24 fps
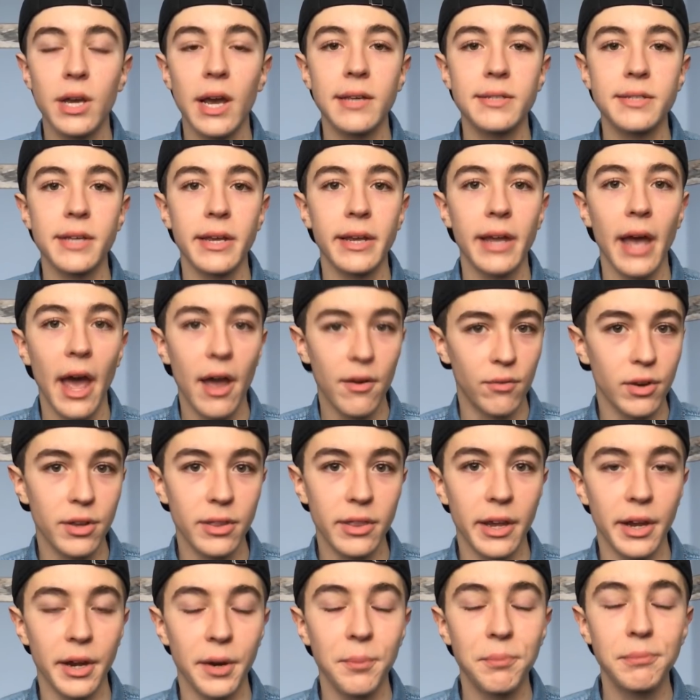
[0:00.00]
guys like
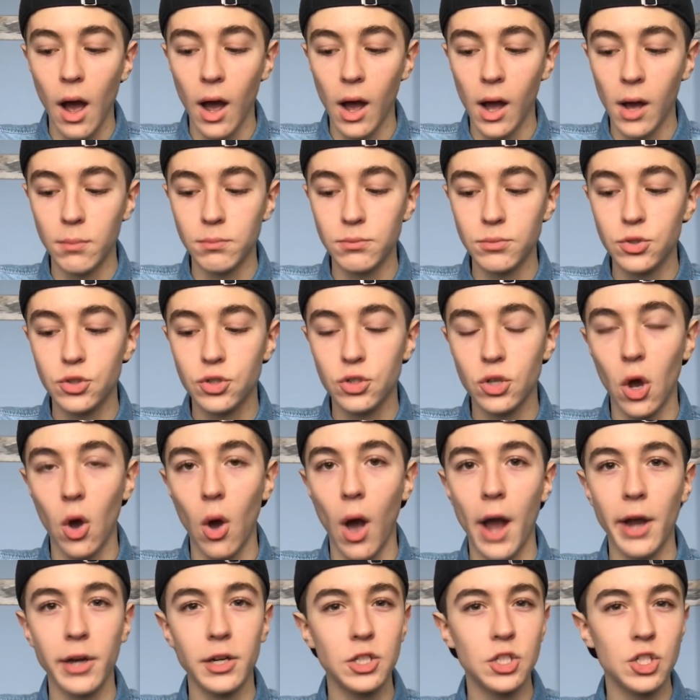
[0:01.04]
everything. So
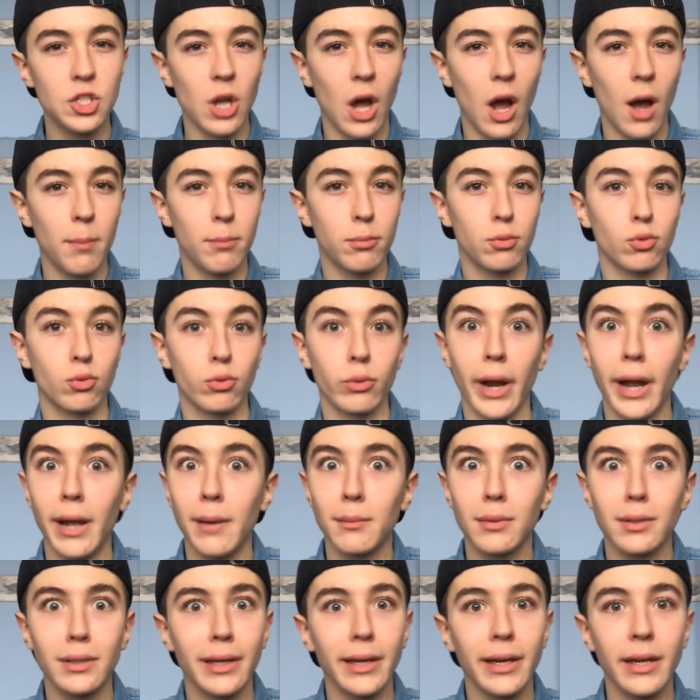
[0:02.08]
I'm gonna stop
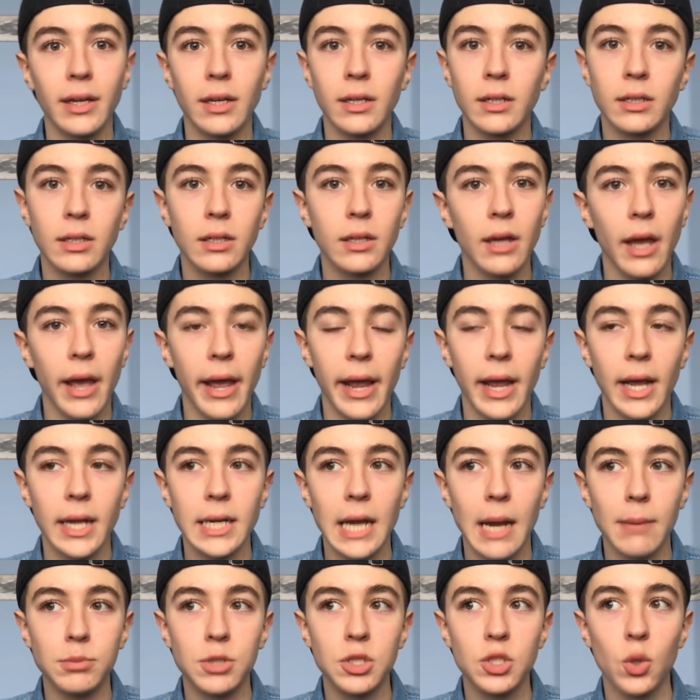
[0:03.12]
rambling and
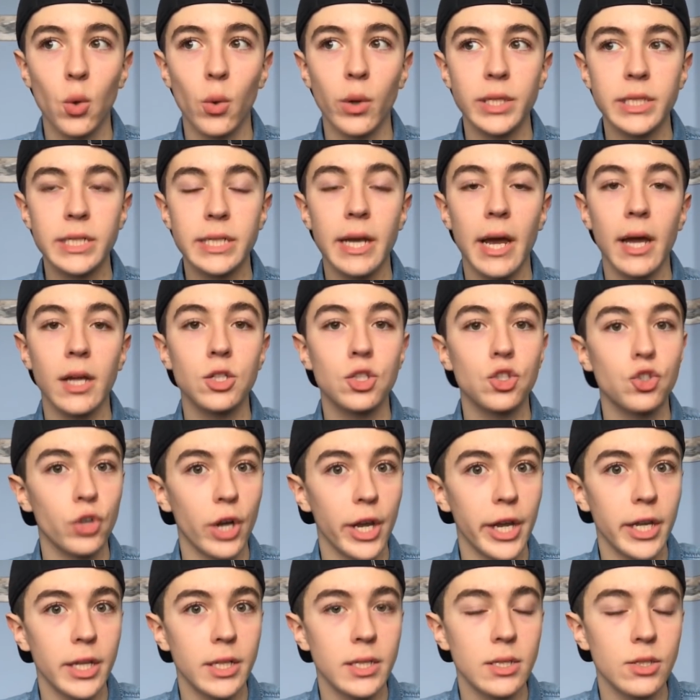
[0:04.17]
I'm just going to get
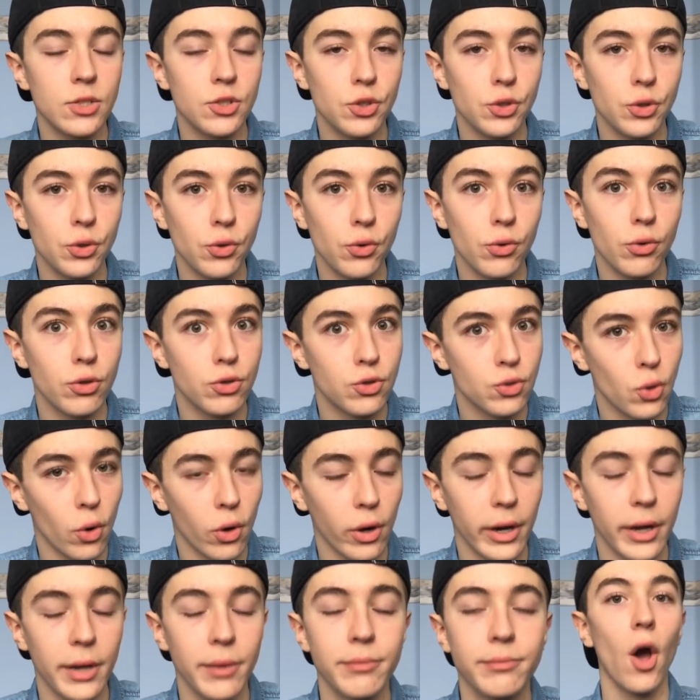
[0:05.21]
straight into the
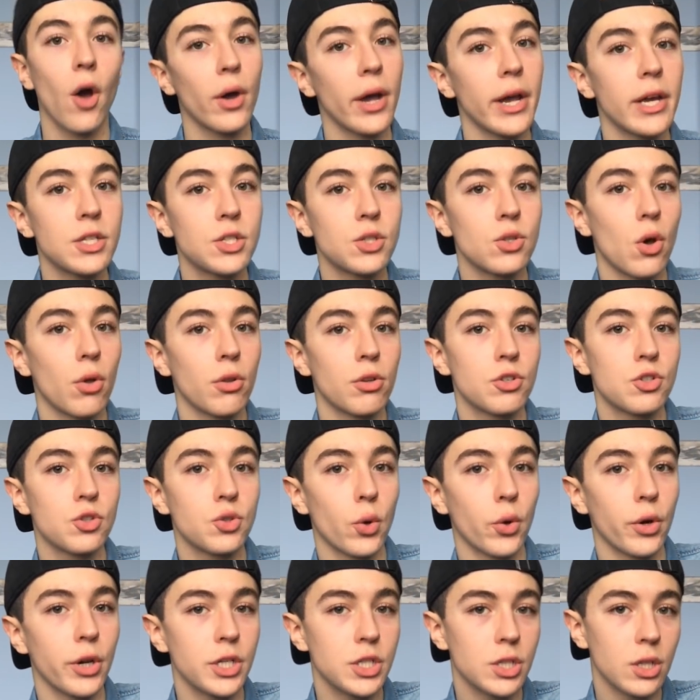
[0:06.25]
story. Okay, so the
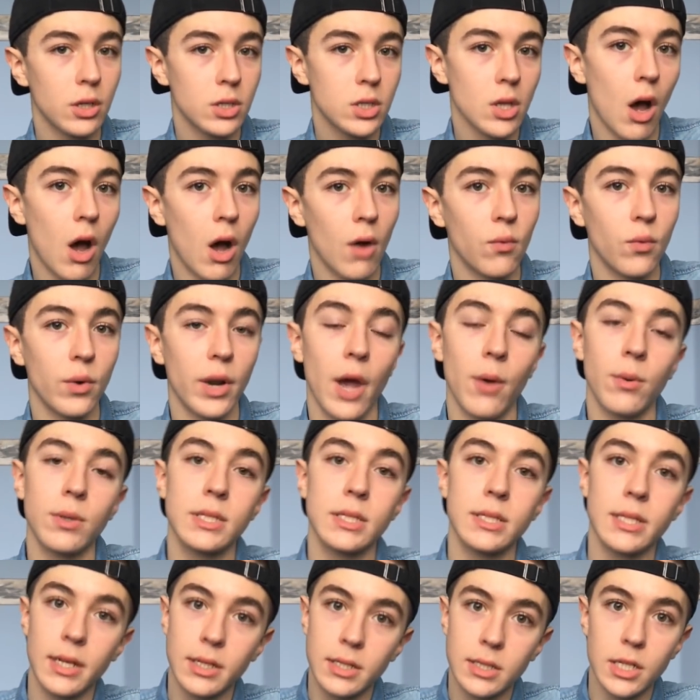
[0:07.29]
story starts off when I was
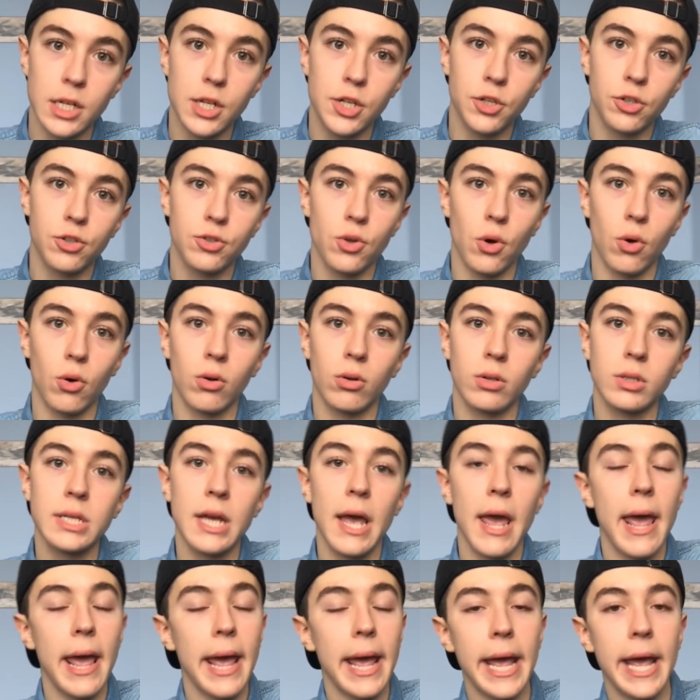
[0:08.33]
16 years old
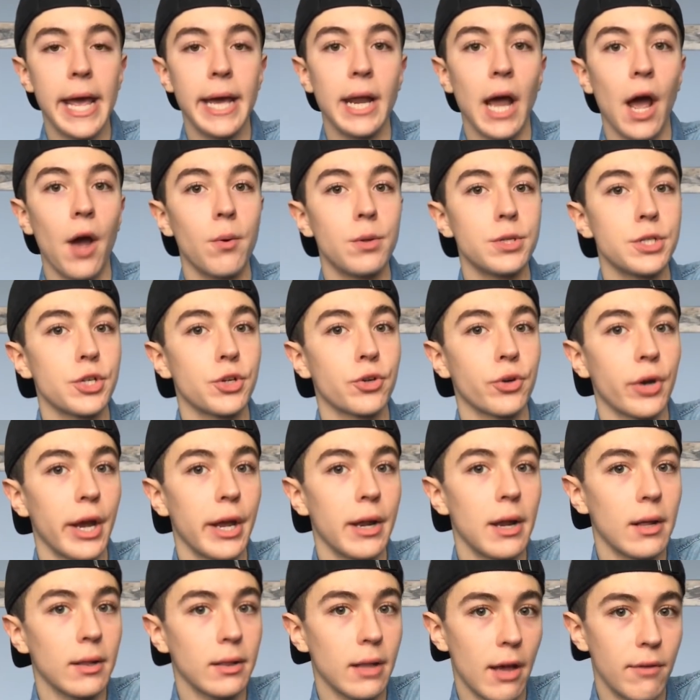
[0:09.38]
and I was in
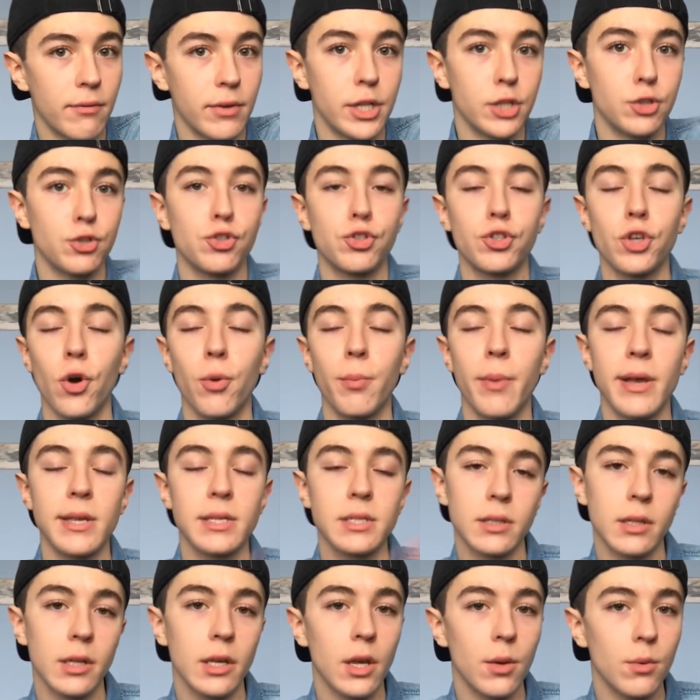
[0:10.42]
grade 11, so
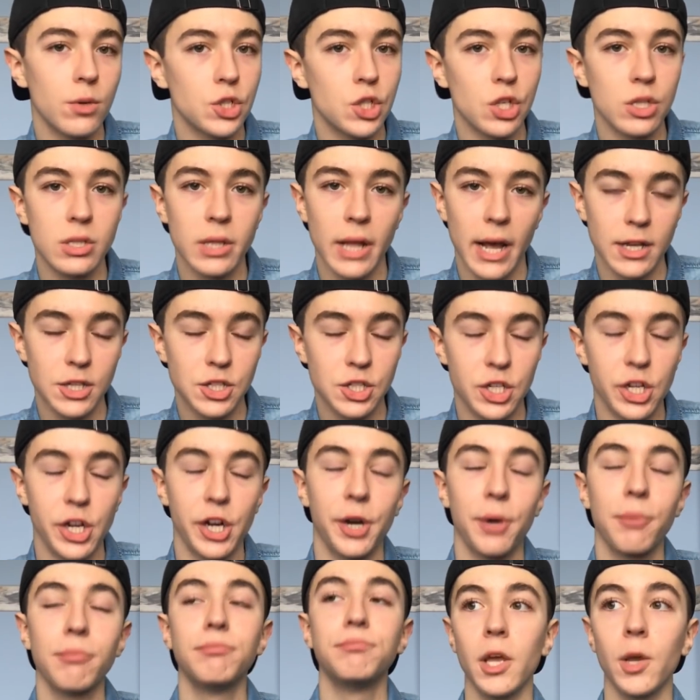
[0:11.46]
basically it was just last
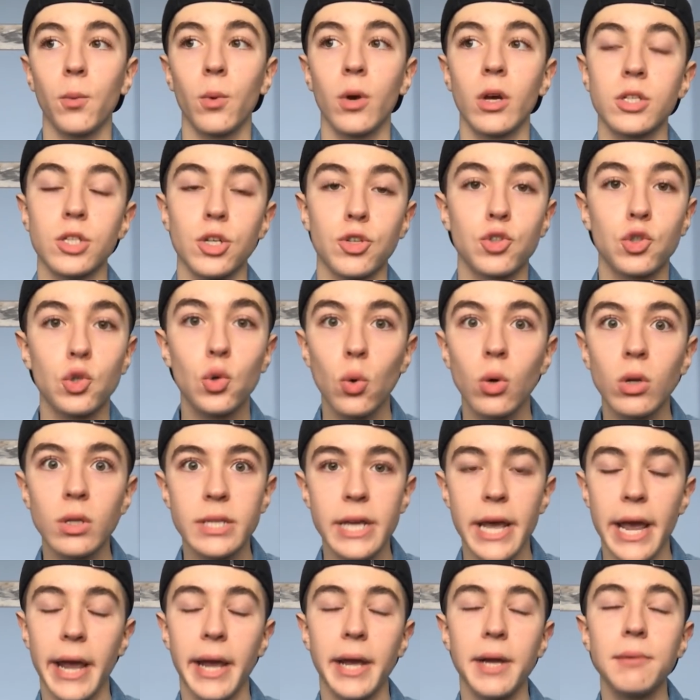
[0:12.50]
year. It was a school
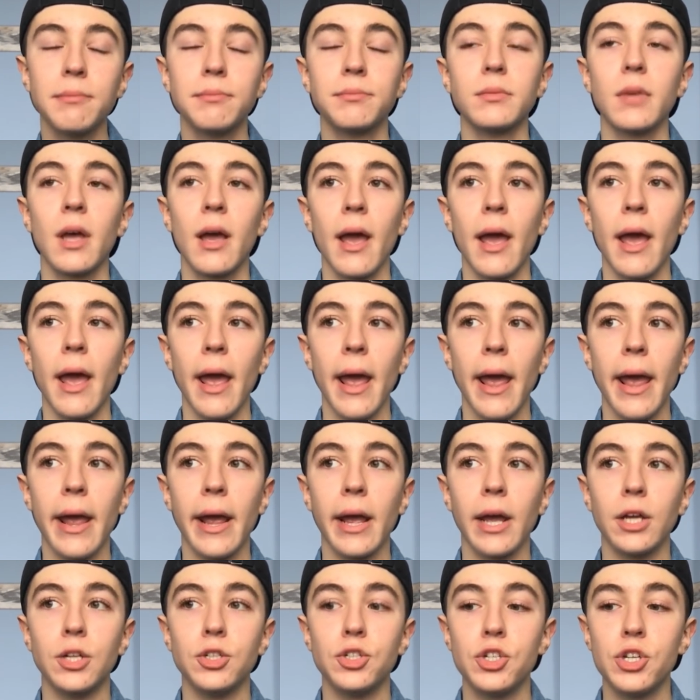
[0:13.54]
day,
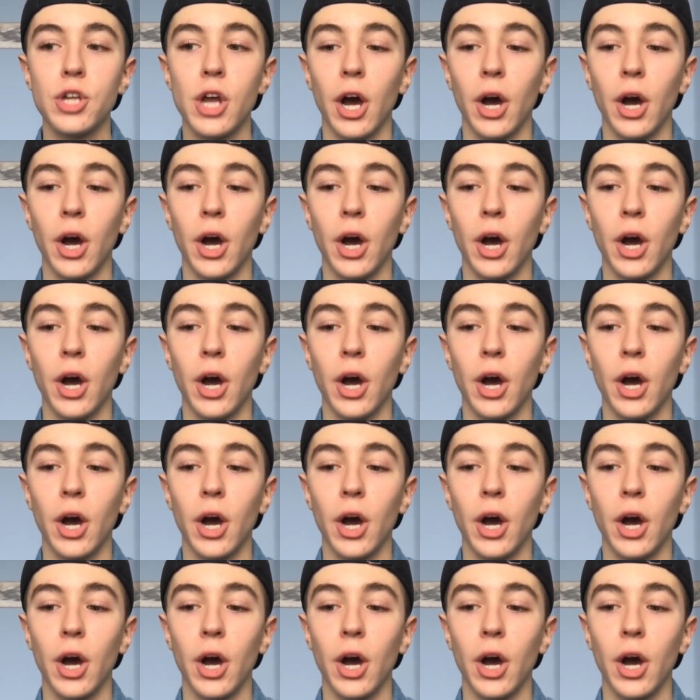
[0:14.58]
and